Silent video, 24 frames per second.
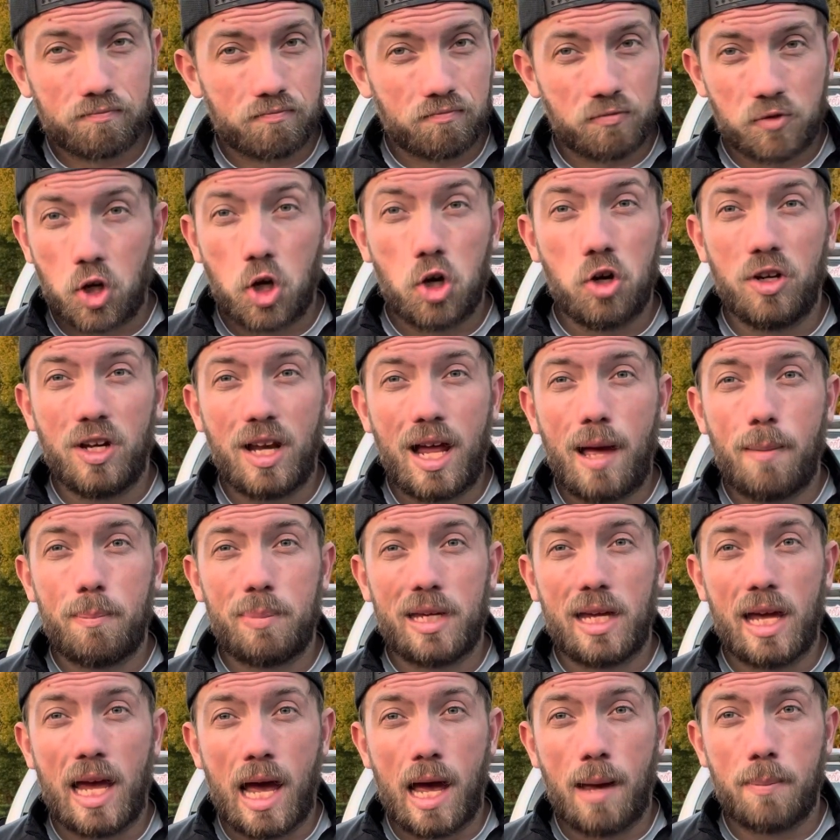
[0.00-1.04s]
Could not
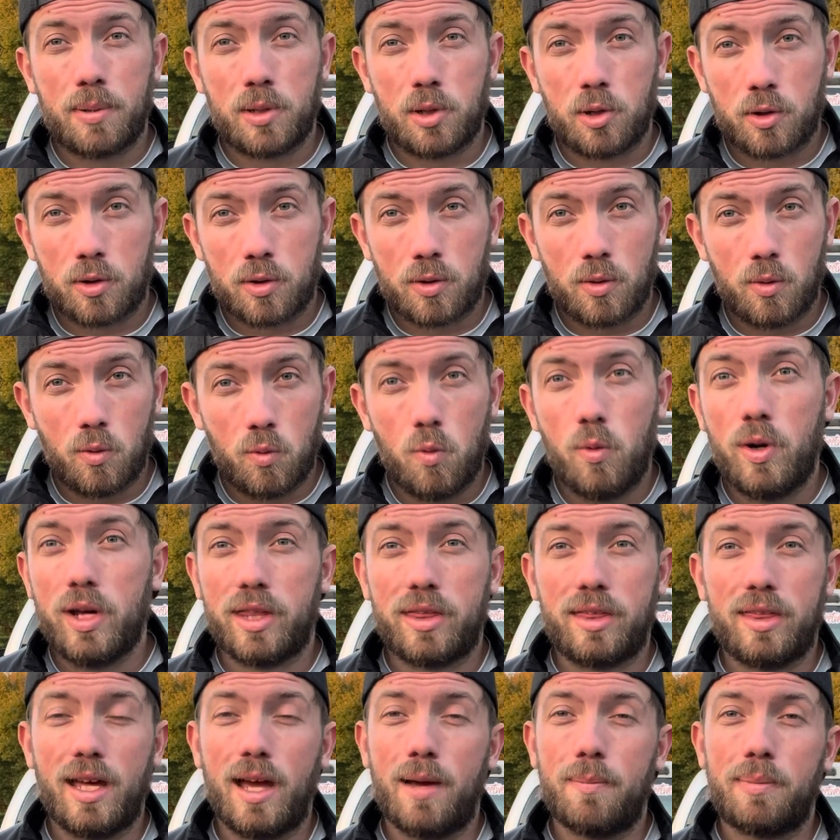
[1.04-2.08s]
be happier
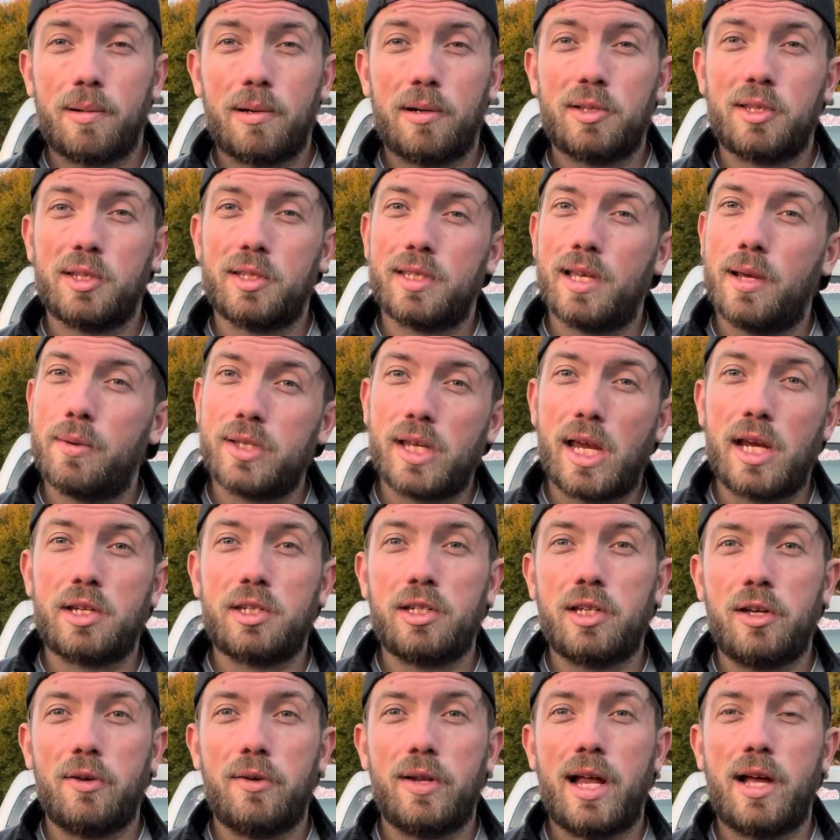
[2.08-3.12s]
with that purchase. I was
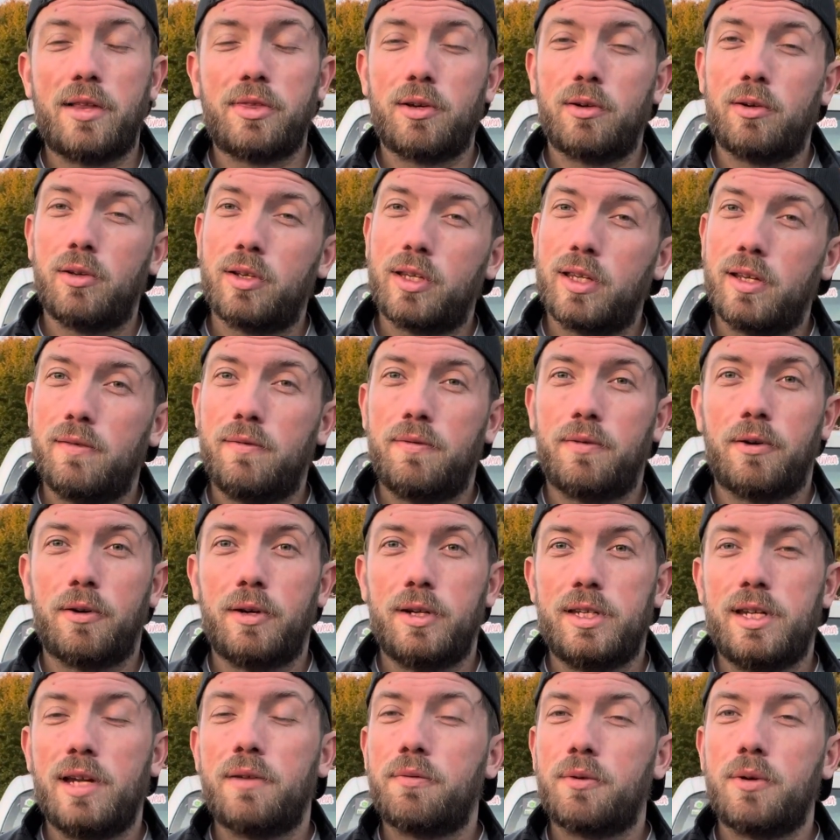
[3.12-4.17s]
actually going out there looking for a
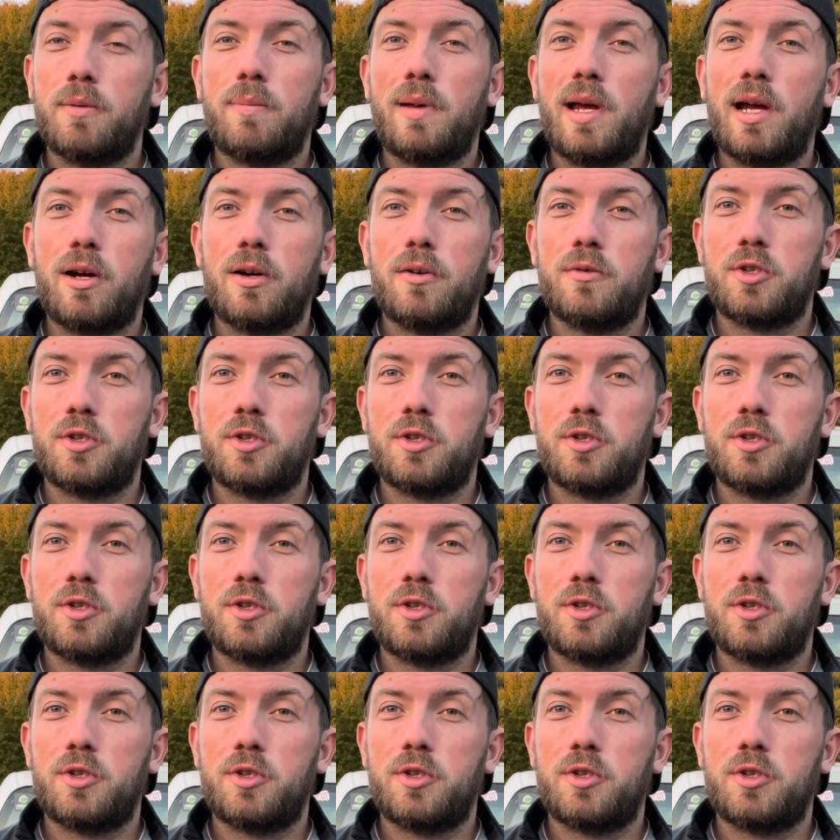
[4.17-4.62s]
different pair of